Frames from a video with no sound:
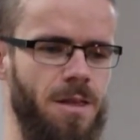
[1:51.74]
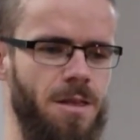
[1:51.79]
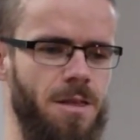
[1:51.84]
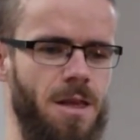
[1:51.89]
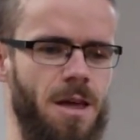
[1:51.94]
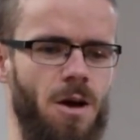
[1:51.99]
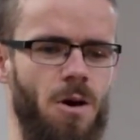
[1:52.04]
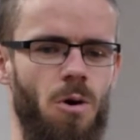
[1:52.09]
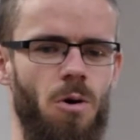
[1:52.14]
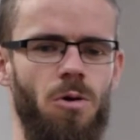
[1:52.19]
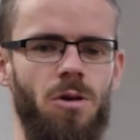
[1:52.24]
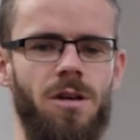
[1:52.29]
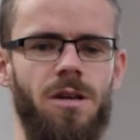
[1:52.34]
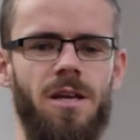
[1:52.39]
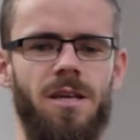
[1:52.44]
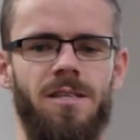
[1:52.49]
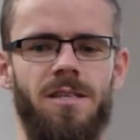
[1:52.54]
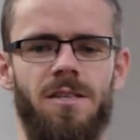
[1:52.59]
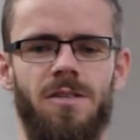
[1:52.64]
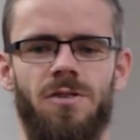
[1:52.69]
the
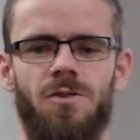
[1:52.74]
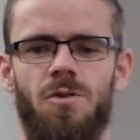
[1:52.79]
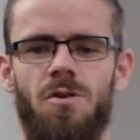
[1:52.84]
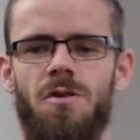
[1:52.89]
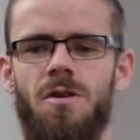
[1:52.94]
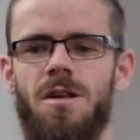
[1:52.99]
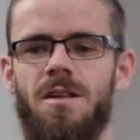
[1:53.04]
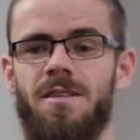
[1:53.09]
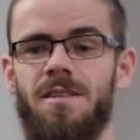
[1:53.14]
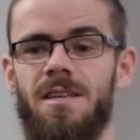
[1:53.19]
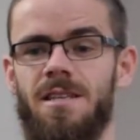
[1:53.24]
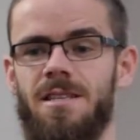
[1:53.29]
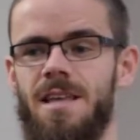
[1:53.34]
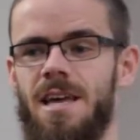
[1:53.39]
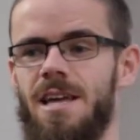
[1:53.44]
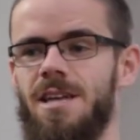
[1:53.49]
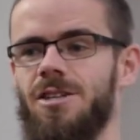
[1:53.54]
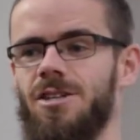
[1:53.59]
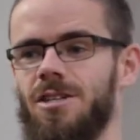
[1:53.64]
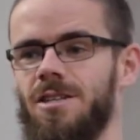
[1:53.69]
holiness is sort of is
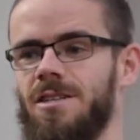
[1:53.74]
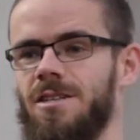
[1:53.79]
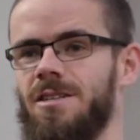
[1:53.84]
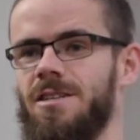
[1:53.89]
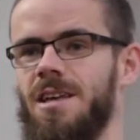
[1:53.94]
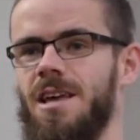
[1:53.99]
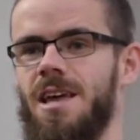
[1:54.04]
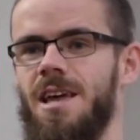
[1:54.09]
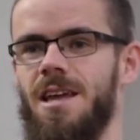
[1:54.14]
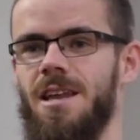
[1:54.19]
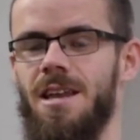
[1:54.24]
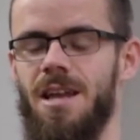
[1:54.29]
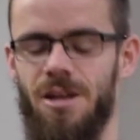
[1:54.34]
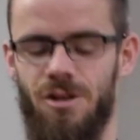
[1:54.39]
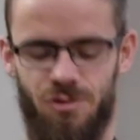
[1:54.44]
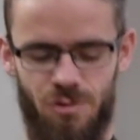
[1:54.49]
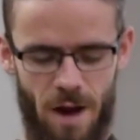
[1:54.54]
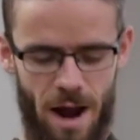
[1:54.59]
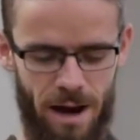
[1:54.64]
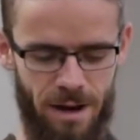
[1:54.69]
contagious and
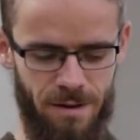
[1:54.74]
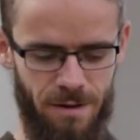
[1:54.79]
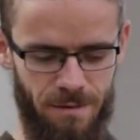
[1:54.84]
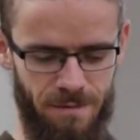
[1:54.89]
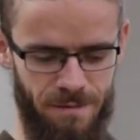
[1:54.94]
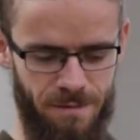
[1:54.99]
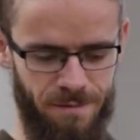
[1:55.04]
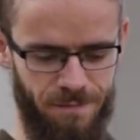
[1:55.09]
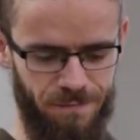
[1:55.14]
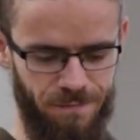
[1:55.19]
attractive.